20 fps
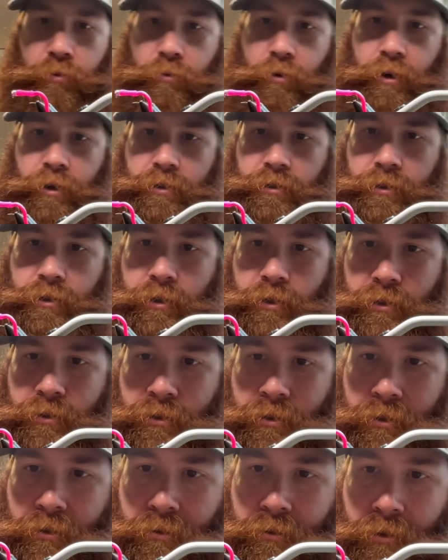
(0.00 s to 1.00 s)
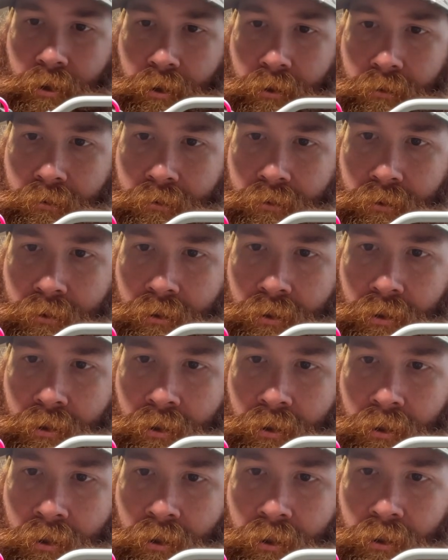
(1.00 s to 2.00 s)
works good too though,
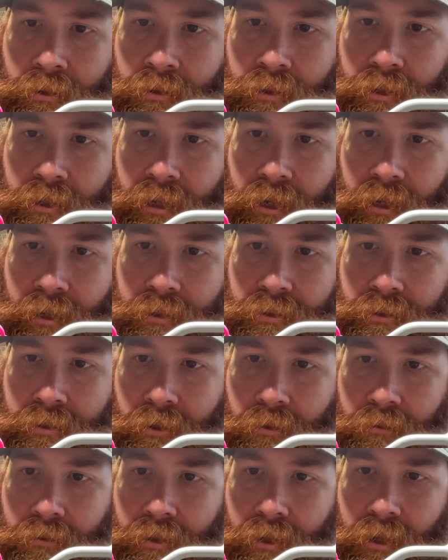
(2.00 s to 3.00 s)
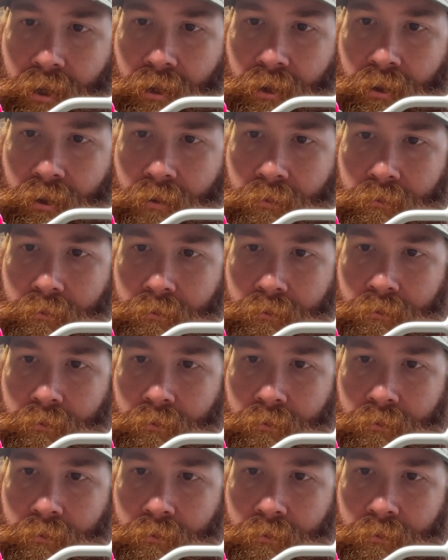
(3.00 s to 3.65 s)
to kind of soak that up.